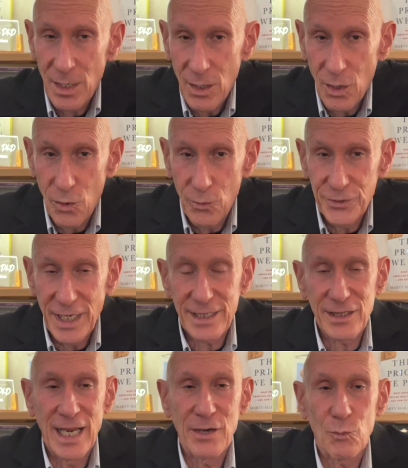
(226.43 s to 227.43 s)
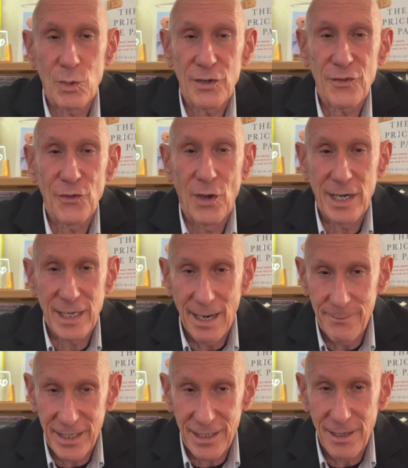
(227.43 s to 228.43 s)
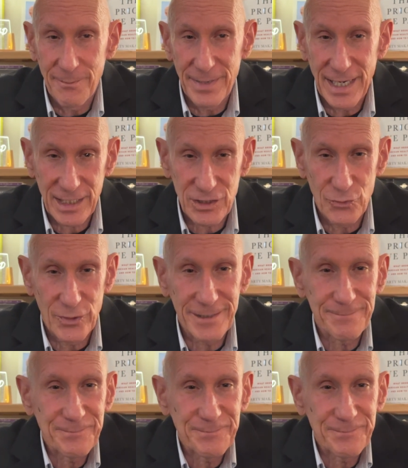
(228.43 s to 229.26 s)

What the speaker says: Hold that network thought. I'm going to come back to it.